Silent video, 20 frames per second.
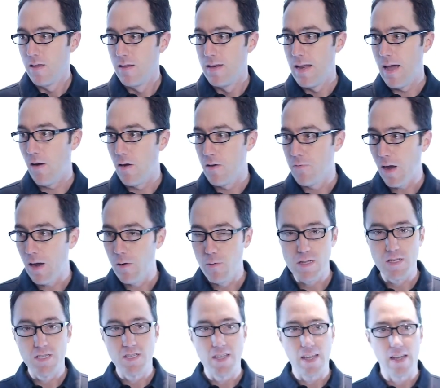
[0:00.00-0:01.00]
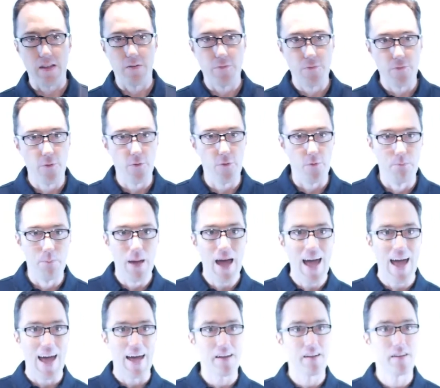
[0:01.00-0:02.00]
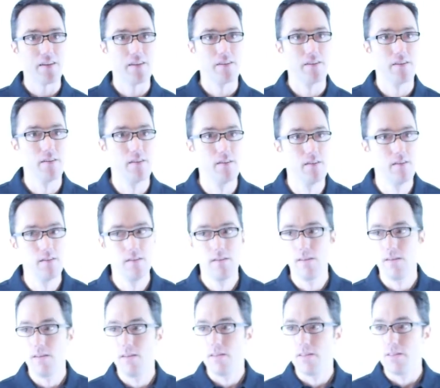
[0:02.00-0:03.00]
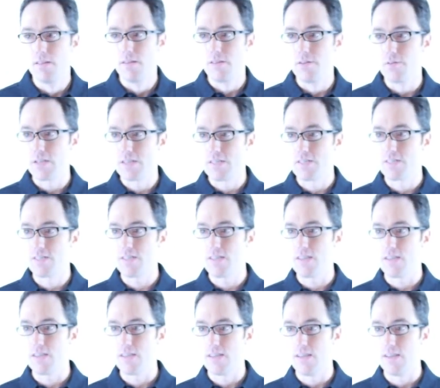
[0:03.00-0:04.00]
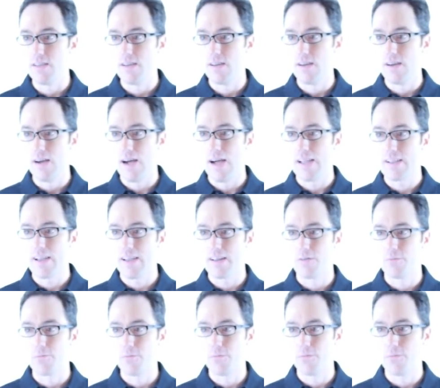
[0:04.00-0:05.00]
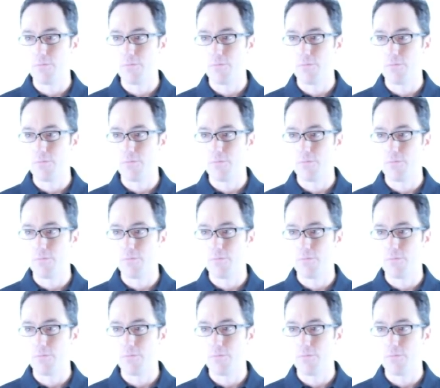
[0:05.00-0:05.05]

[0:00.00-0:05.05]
Now, if I were to stand further back, you can see I kind of